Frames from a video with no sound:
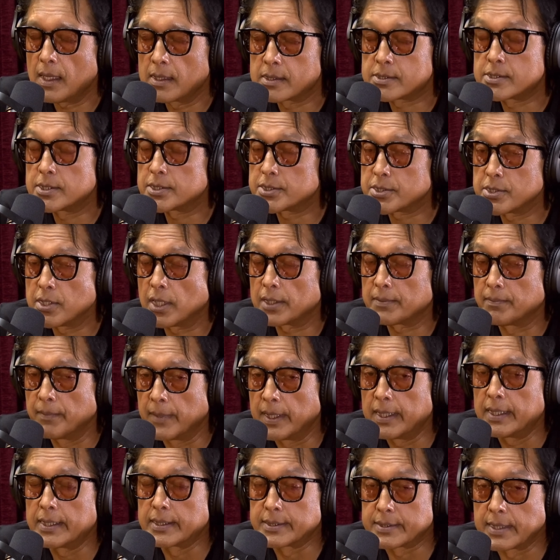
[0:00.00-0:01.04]
just not
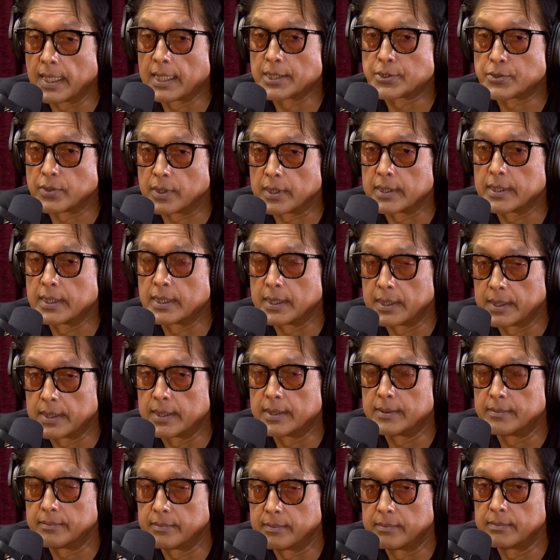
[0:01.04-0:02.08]
me. It's actually
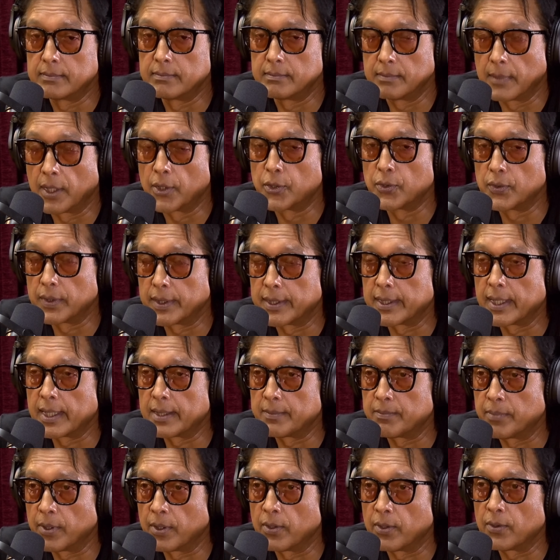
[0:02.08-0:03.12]
Madhu and I
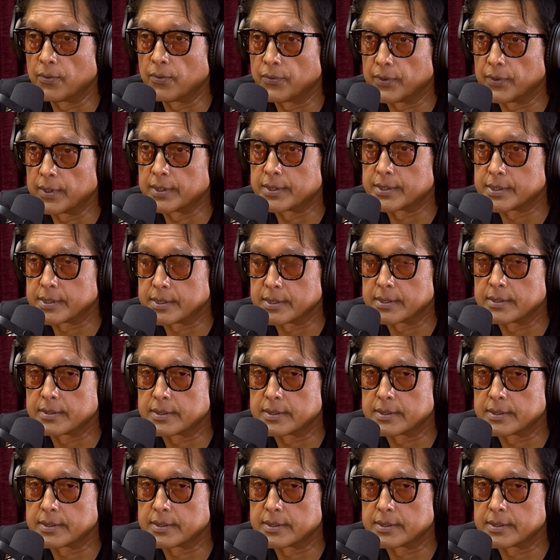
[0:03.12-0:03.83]
both. It's